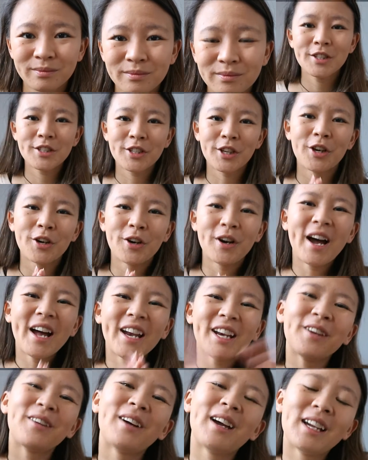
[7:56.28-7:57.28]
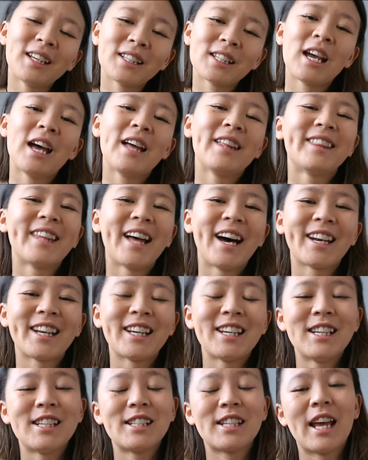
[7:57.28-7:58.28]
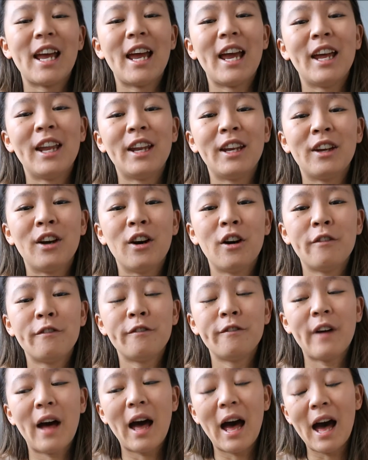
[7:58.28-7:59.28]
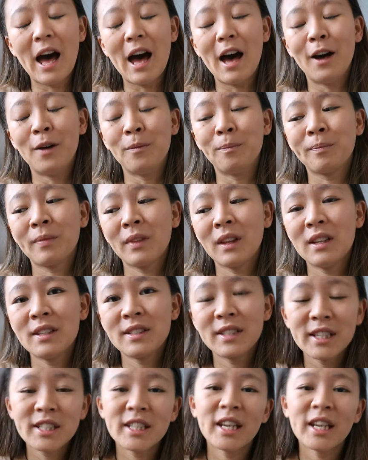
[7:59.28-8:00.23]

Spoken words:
So anyways, that is enough sit